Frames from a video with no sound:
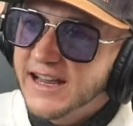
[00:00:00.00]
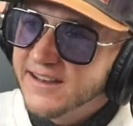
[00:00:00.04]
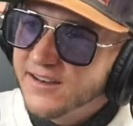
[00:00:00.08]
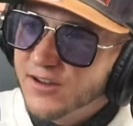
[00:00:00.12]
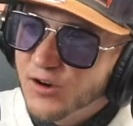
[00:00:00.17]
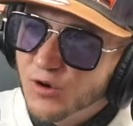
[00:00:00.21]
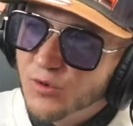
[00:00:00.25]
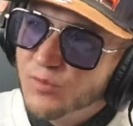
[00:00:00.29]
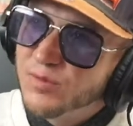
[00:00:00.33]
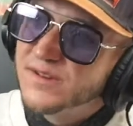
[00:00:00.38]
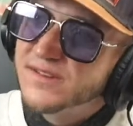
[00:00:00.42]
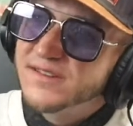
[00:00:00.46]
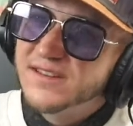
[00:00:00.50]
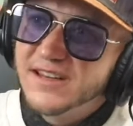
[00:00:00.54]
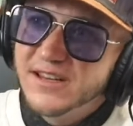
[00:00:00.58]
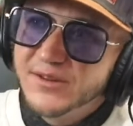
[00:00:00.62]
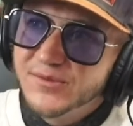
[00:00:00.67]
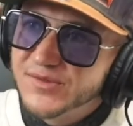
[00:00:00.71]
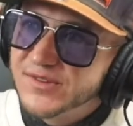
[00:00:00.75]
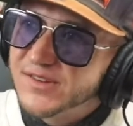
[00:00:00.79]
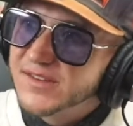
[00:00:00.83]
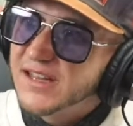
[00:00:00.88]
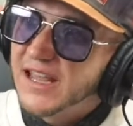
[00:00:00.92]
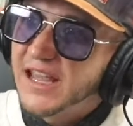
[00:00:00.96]
I know, but
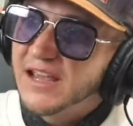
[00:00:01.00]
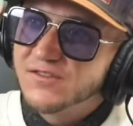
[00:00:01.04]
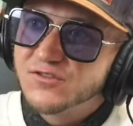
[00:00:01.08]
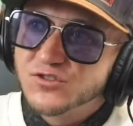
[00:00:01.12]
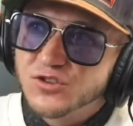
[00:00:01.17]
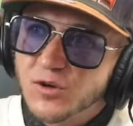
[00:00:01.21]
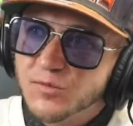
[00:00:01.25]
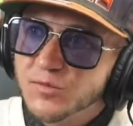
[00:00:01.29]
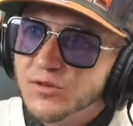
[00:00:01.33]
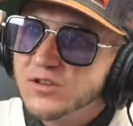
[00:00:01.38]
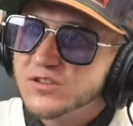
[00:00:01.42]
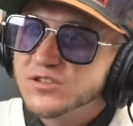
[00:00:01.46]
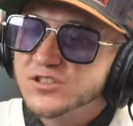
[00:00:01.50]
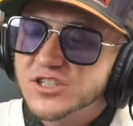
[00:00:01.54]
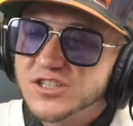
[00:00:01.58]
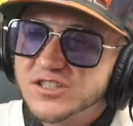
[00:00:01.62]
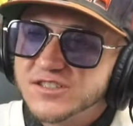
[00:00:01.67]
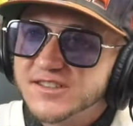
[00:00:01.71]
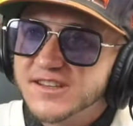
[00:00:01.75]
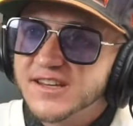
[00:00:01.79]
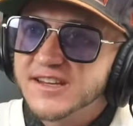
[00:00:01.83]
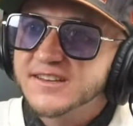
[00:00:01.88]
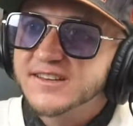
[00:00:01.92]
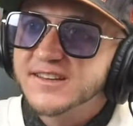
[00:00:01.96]
teams have trouble
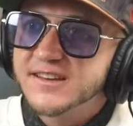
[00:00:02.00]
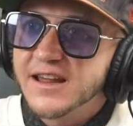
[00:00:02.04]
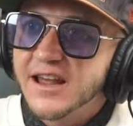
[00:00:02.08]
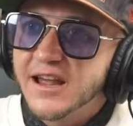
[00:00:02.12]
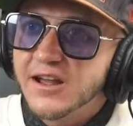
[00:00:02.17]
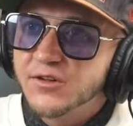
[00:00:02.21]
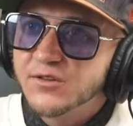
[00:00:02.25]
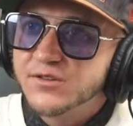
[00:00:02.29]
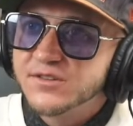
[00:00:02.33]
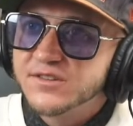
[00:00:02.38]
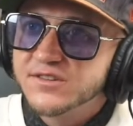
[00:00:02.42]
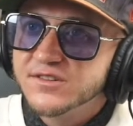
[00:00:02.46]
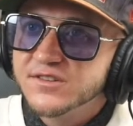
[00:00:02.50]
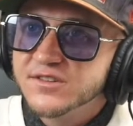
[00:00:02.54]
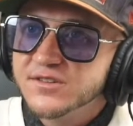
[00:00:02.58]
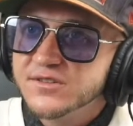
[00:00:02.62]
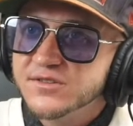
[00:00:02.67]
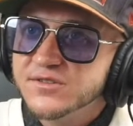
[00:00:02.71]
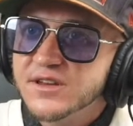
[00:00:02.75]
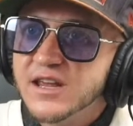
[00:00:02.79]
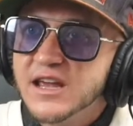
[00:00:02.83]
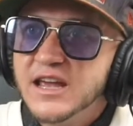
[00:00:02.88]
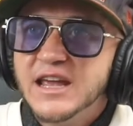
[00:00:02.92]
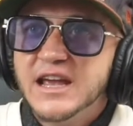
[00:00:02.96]
adjusting to the
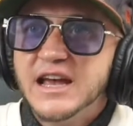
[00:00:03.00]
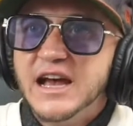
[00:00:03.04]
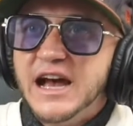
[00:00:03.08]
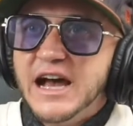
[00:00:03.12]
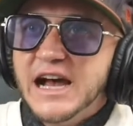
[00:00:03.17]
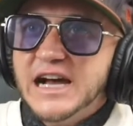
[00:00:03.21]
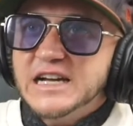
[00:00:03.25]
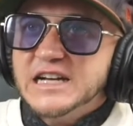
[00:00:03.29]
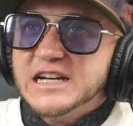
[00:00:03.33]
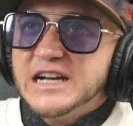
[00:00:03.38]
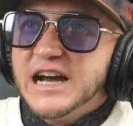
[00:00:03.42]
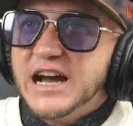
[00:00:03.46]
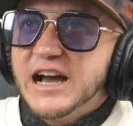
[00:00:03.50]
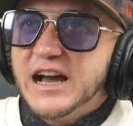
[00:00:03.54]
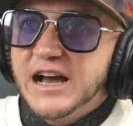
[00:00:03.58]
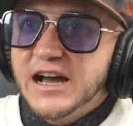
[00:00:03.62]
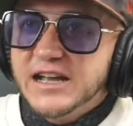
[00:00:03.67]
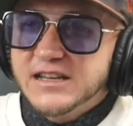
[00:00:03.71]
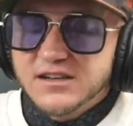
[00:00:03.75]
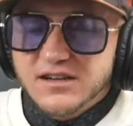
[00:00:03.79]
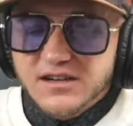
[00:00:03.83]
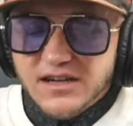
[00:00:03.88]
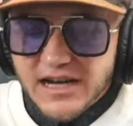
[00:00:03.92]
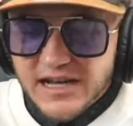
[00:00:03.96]
altitude.
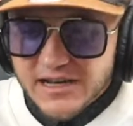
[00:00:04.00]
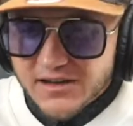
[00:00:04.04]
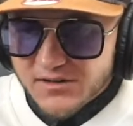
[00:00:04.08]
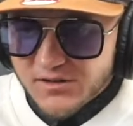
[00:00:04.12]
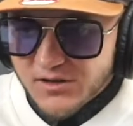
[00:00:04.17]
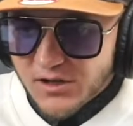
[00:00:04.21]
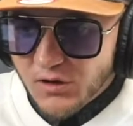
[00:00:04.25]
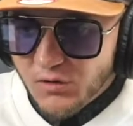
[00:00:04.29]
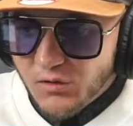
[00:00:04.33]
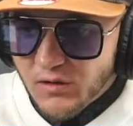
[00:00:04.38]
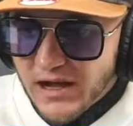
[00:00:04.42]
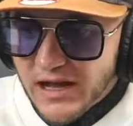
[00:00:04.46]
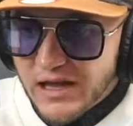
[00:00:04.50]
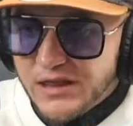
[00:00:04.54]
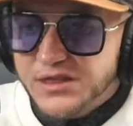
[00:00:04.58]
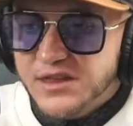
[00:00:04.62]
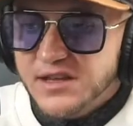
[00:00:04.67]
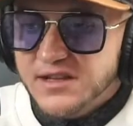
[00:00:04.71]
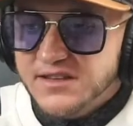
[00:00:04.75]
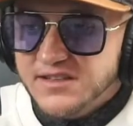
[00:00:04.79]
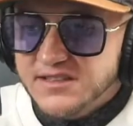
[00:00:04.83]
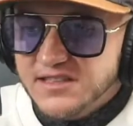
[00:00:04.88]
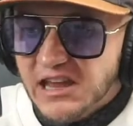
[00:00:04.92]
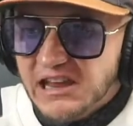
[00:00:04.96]
I don't know. I
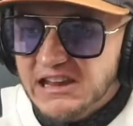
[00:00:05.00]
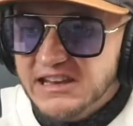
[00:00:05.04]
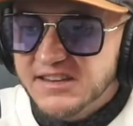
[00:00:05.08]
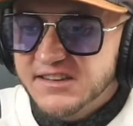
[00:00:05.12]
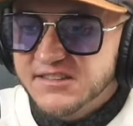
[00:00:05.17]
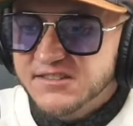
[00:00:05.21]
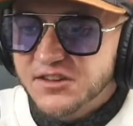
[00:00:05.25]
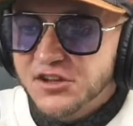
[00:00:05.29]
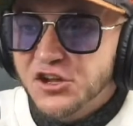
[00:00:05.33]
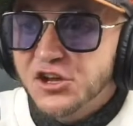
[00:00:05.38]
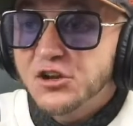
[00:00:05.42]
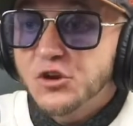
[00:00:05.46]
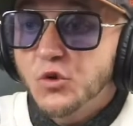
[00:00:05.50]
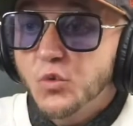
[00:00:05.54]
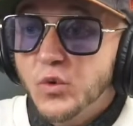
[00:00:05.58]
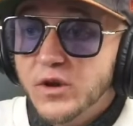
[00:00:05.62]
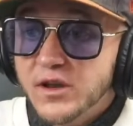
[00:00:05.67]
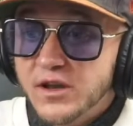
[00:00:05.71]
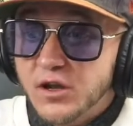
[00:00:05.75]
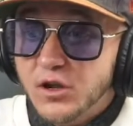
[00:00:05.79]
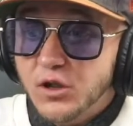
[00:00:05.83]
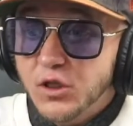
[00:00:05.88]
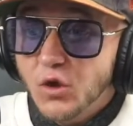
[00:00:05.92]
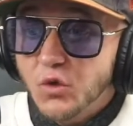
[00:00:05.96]
think the Titans are going to
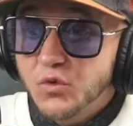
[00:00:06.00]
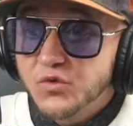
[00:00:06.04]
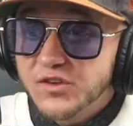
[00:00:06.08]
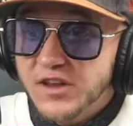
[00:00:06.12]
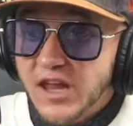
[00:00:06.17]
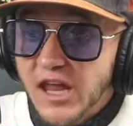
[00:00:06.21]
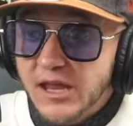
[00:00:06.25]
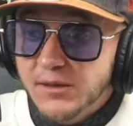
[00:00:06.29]
win a close